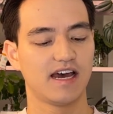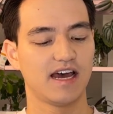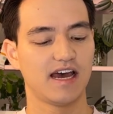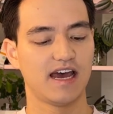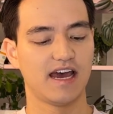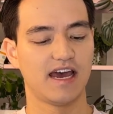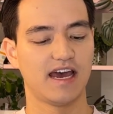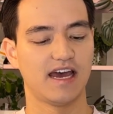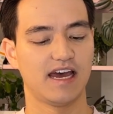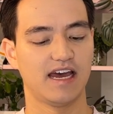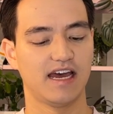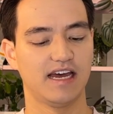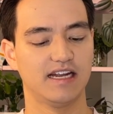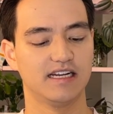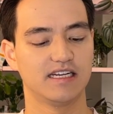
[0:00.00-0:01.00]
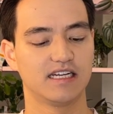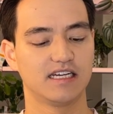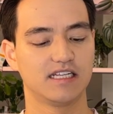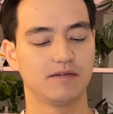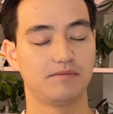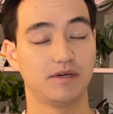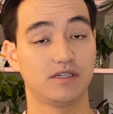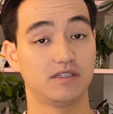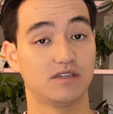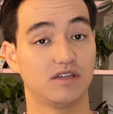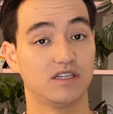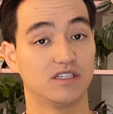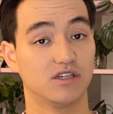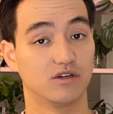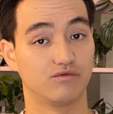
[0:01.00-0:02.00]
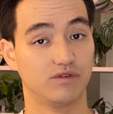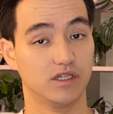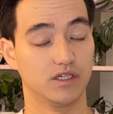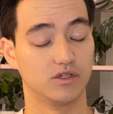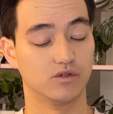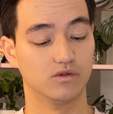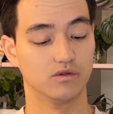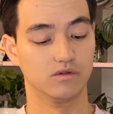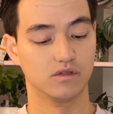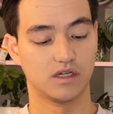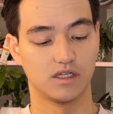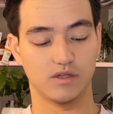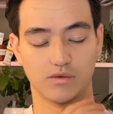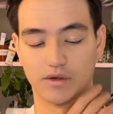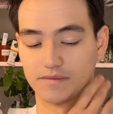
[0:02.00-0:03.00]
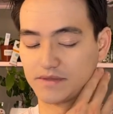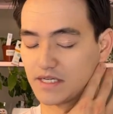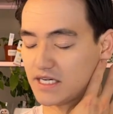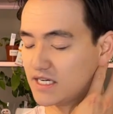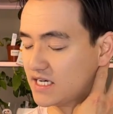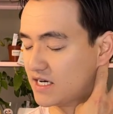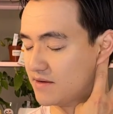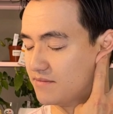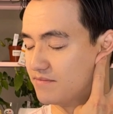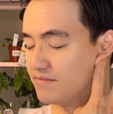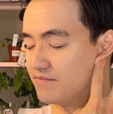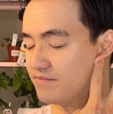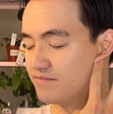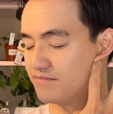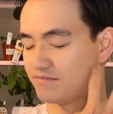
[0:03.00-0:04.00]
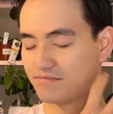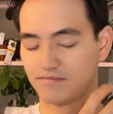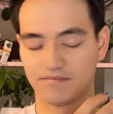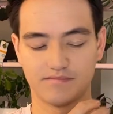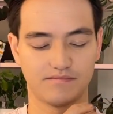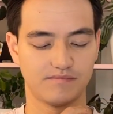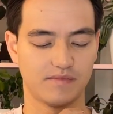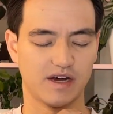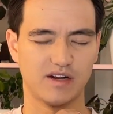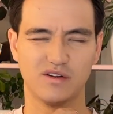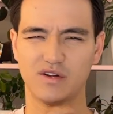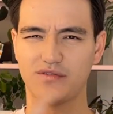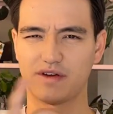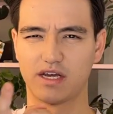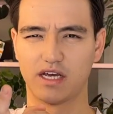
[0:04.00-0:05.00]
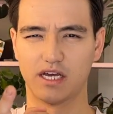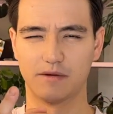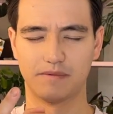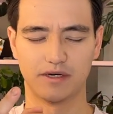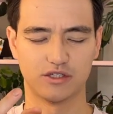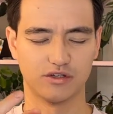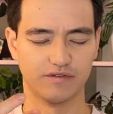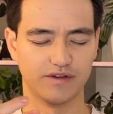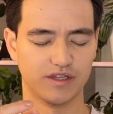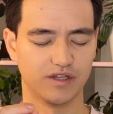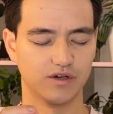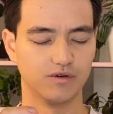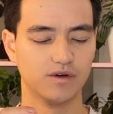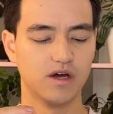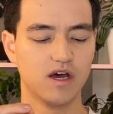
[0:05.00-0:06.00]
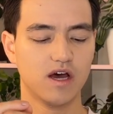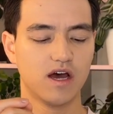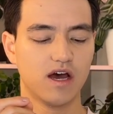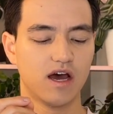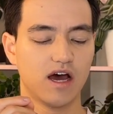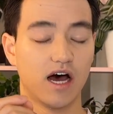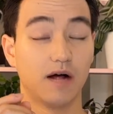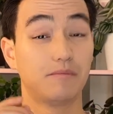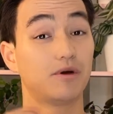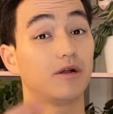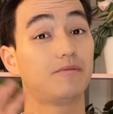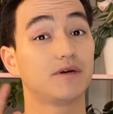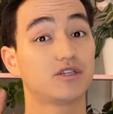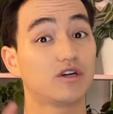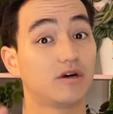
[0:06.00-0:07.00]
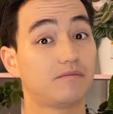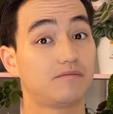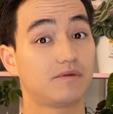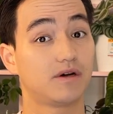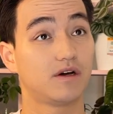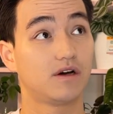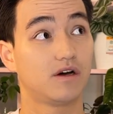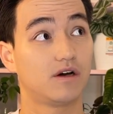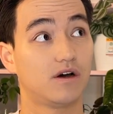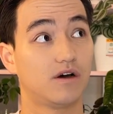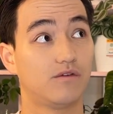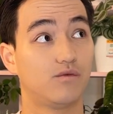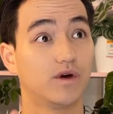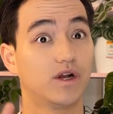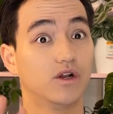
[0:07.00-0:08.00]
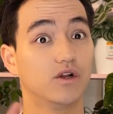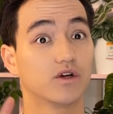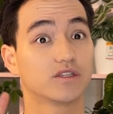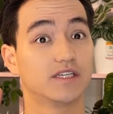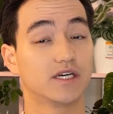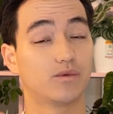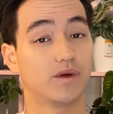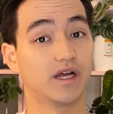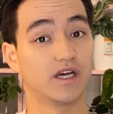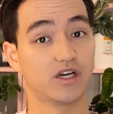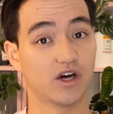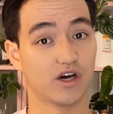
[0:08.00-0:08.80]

And the pictures on this look really cool on the website. I don't know if I can get a picture of it though. I'll put a picture up of what it looked like when I got